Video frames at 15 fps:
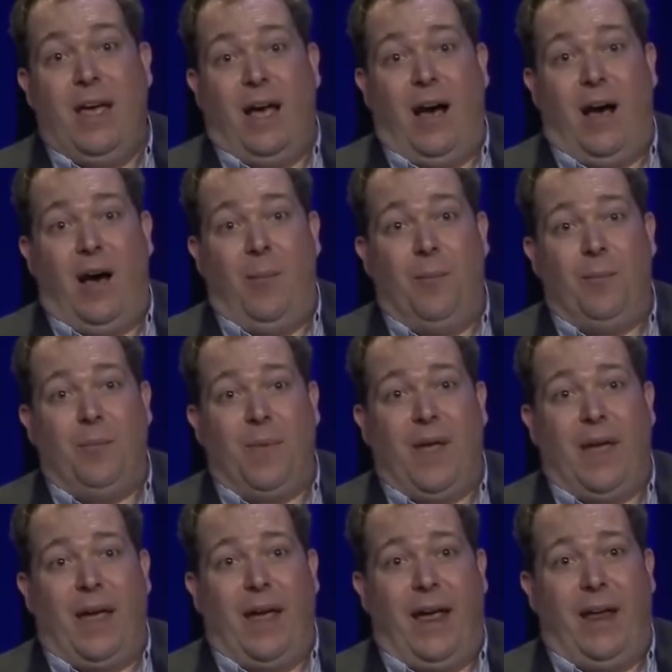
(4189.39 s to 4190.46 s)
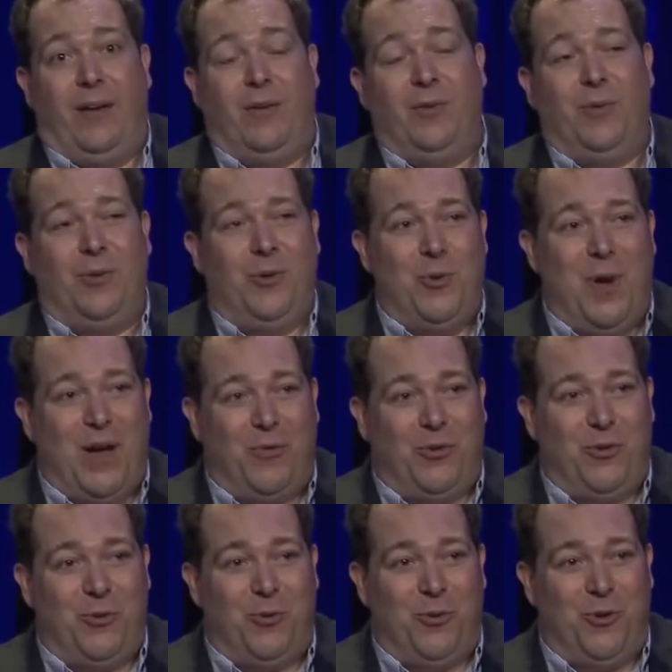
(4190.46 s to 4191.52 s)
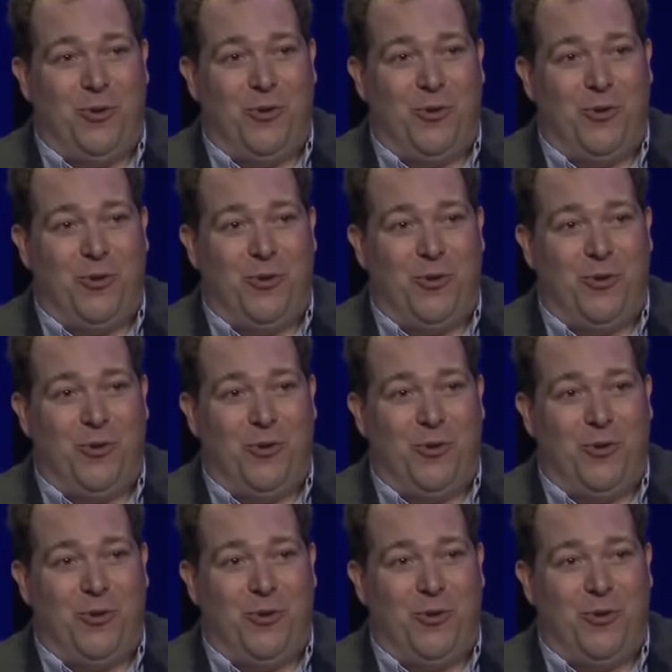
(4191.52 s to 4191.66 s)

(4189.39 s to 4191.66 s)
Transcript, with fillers: um, and you have to.